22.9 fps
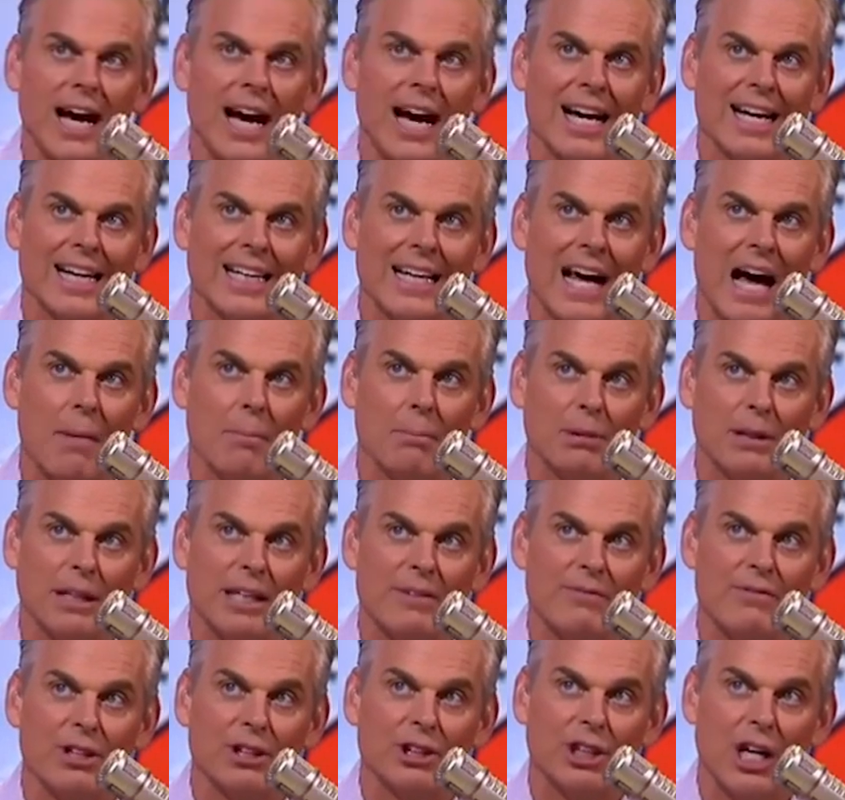I cannot
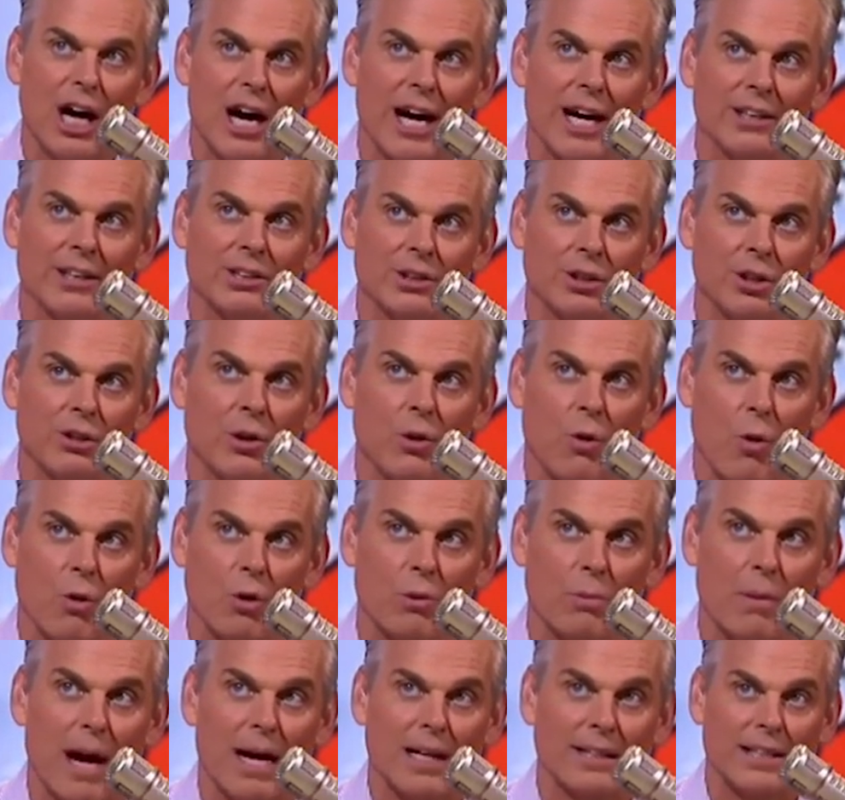believe the Giants took
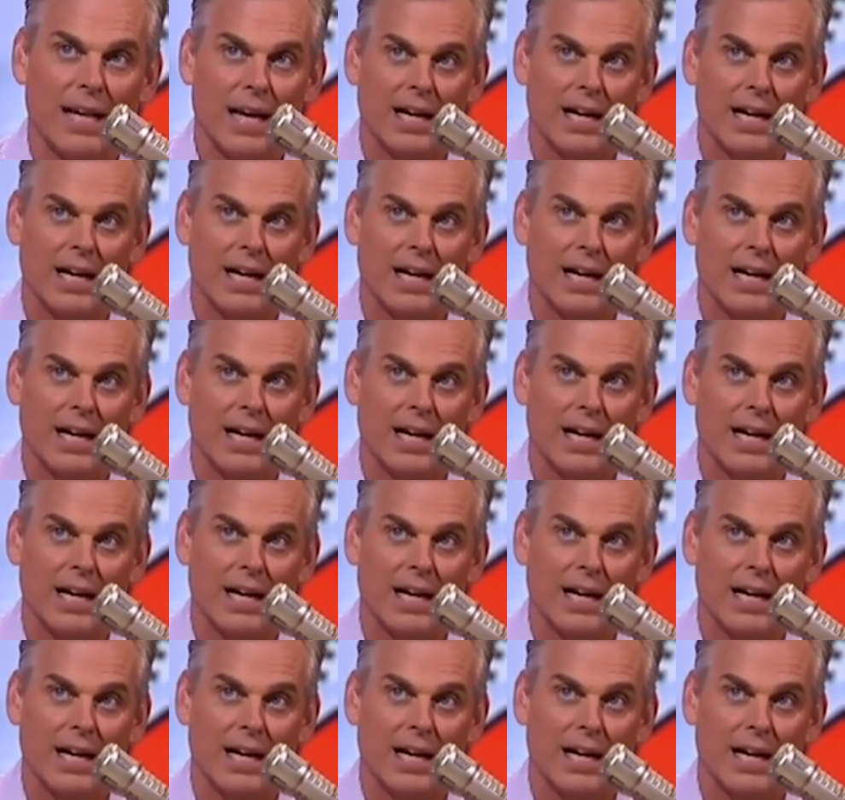quarterback